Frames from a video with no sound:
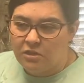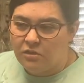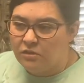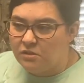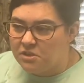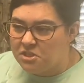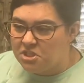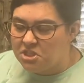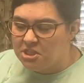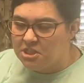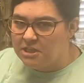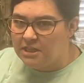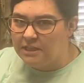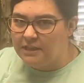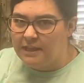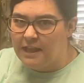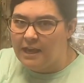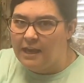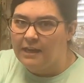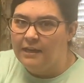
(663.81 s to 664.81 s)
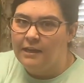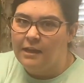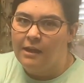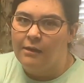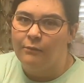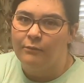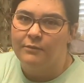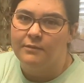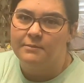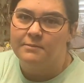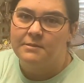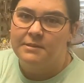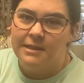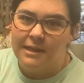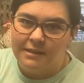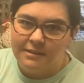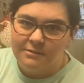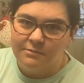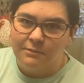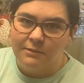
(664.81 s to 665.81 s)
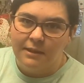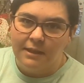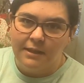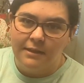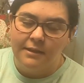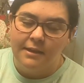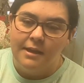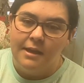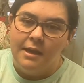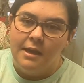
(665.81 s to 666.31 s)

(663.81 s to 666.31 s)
Good. She did that, and I was obsessed with it.